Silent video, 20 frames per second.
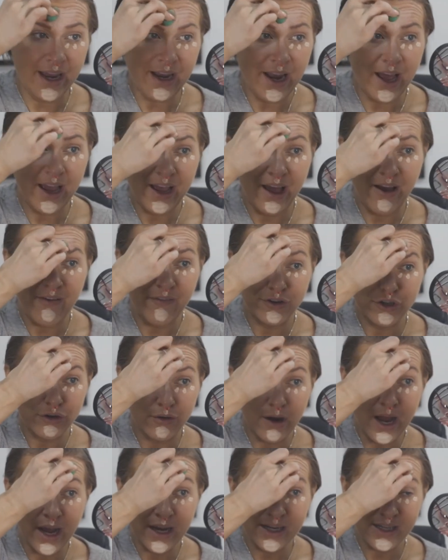And I have
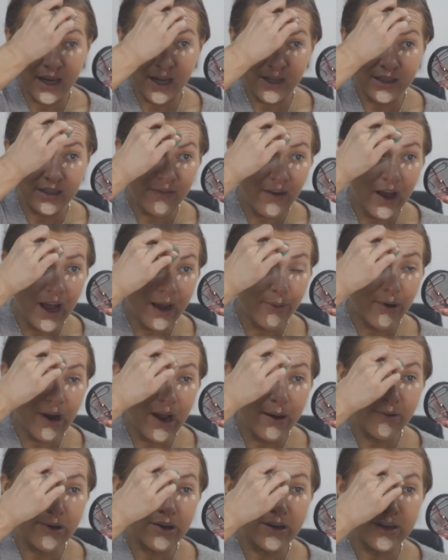tried tons of eye
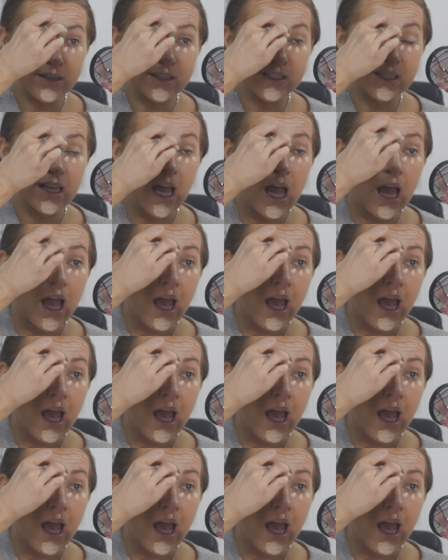primers